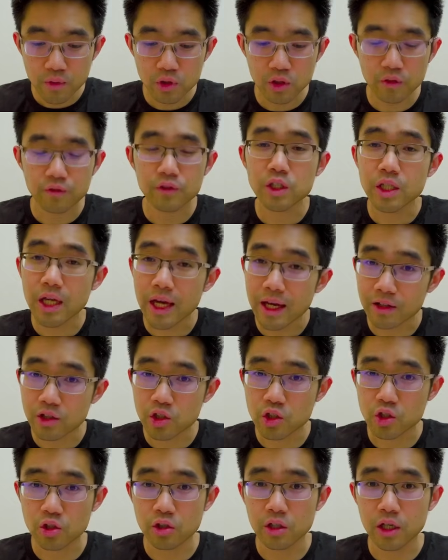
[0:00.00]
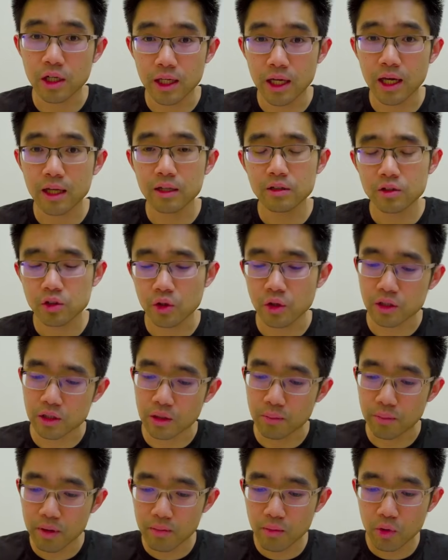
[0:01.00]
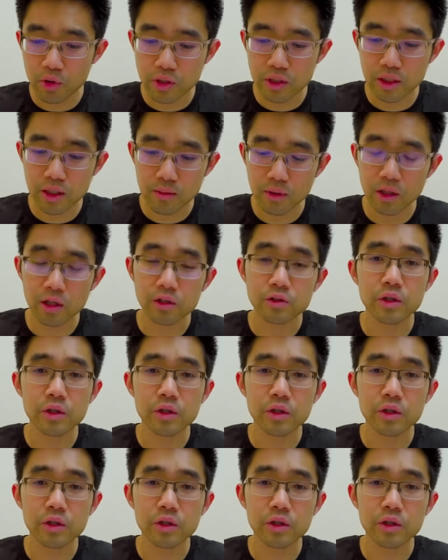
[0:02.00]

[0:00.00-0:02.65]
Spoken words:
of texture, again, so it's a bit more similar to